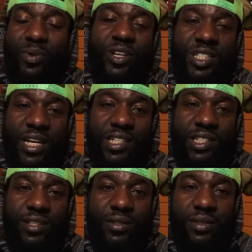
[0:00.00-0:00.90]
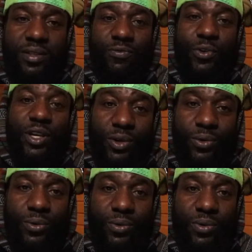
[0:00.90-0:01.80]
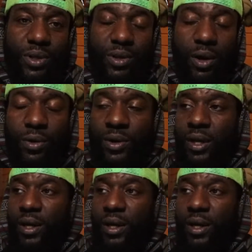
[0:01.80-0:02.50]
appreciation for you, you know.